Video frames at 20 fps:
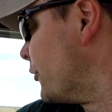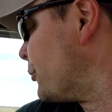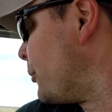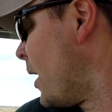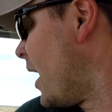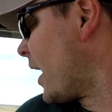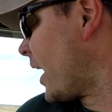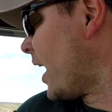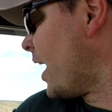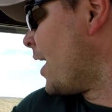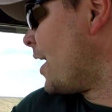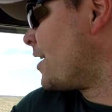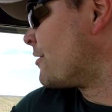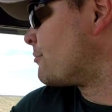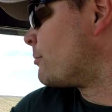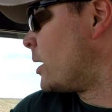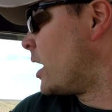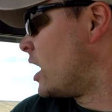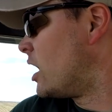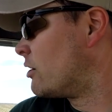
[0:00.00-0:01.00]
back a half
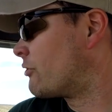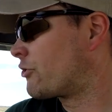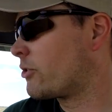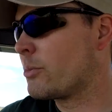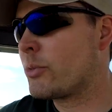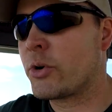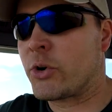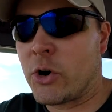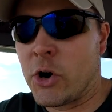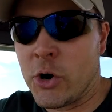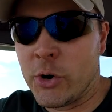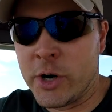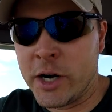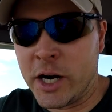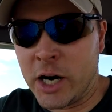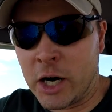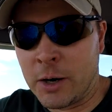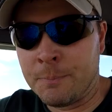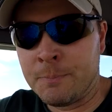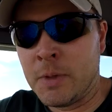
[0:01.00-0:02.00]
mile from the road
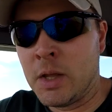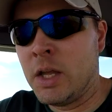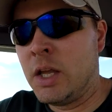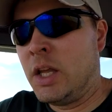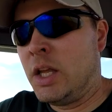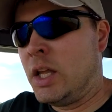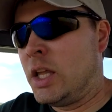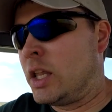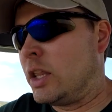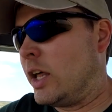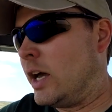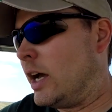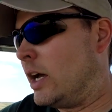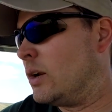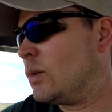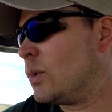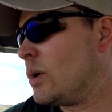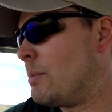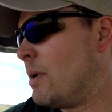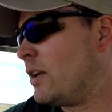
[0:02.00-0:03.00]
here that
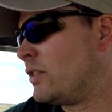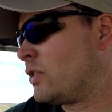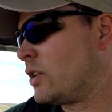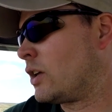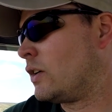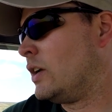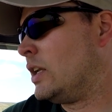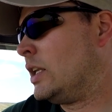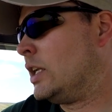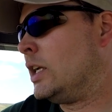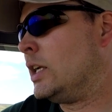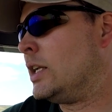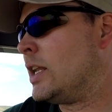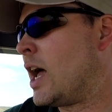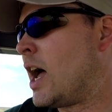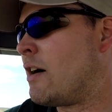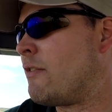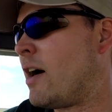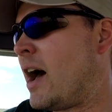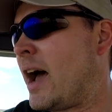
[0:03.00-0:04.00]
we basically need to
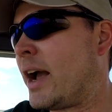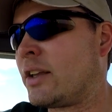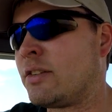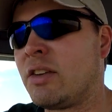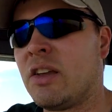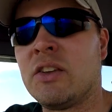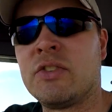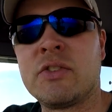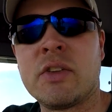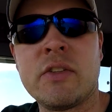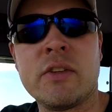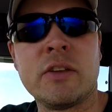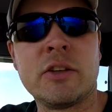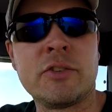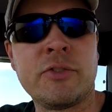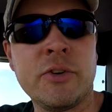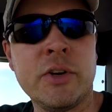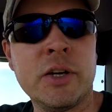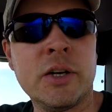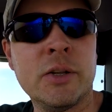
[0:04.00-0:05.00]
have access to this
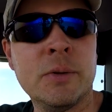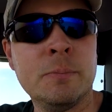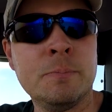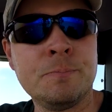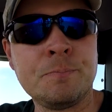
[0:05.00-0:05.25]
field,